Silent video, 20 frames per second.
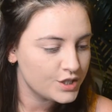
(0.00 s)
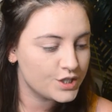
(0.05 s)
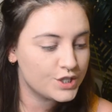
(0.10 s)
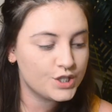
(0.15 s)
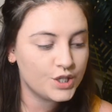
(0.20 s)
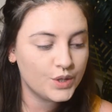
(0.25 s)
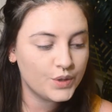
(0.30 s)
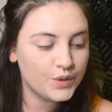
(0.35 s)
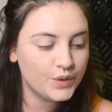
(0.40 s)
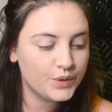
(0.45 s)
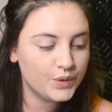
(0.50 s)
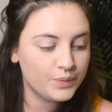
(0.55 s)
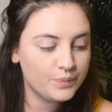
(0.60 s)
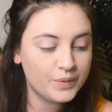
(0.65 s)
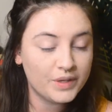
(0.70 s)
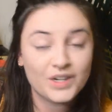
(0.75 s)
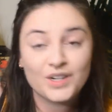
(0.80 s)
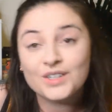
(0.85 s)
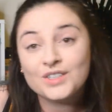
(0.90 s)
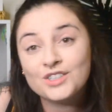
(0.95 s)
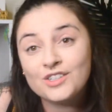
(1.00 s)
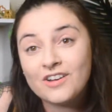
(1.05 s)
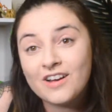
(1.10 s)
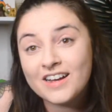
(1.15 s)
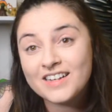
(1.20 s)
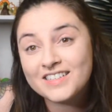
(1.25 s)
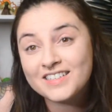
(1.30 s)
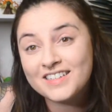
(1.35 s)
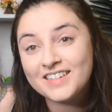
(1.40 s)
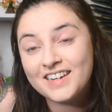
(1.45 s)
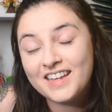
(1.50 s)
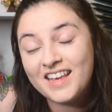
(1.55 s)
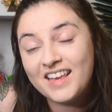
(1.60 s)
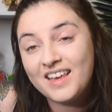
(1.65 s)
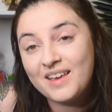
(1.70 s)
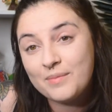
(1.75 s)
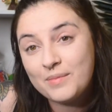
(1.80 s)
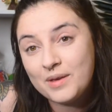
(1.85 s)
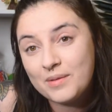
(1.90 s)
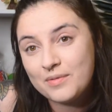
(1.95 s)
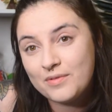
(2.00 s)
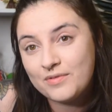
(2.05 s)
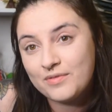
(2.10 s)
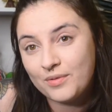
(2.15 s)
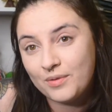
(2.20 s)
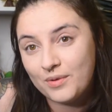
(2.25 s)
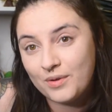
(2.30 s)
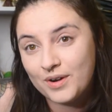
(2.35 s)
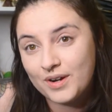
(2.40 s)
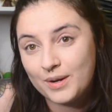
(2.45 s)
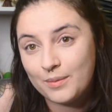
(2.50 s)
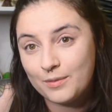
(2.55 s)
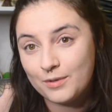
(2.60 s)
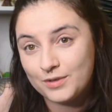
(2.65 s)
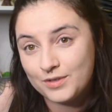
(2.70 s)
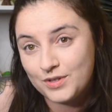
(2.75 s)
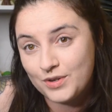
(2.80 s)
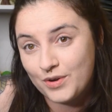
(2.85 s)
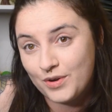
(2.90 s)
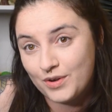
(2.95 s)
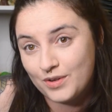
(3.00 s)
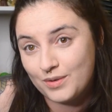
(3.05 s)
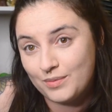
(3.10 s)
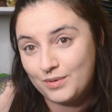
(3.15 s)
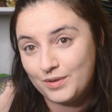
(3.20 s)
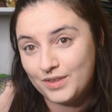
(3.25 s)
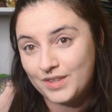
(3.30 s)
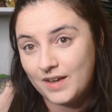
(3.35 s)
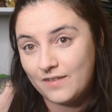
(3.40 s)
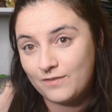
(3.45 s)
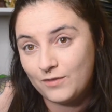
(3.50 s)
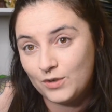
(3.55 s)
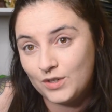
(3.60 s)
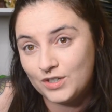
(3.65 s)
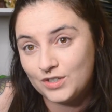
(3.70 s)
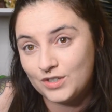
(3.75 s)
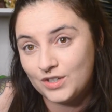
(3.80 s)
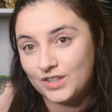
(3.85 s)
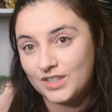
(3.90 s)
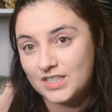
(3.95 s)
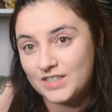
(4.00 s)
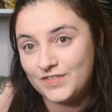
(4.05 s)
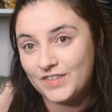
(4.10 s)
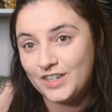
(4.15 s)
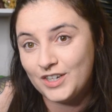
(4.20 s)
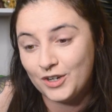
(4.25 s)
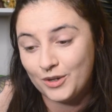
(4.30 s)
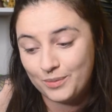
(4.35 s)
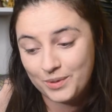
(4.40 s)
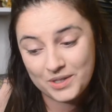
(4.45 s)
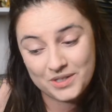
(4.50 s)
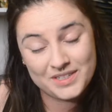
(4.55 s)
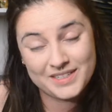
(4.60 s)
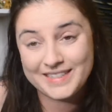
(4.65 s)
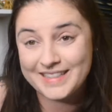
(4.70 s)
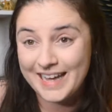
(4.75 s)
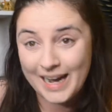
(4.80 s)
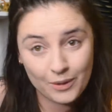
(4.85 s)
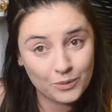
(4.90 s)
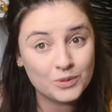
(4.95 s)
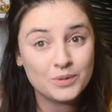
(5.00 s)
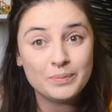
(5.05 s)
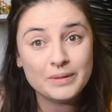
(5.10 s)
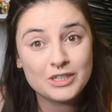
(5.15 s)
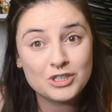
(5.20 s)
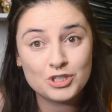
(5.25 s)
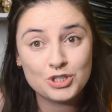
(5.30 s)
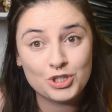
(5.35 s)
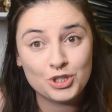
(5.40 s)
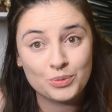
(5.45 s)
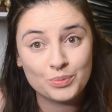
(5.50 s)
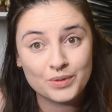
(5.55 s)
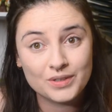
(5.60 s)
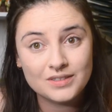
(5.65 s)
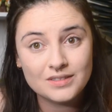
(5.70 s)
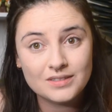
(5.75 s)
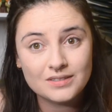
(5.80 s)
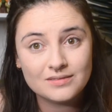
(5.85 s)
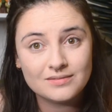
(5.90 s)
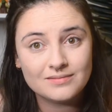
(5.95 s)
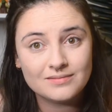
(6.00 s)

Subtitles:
So because you guys didn't hear me before, and I'm also not gonna put that footage on this video because that would be stupid,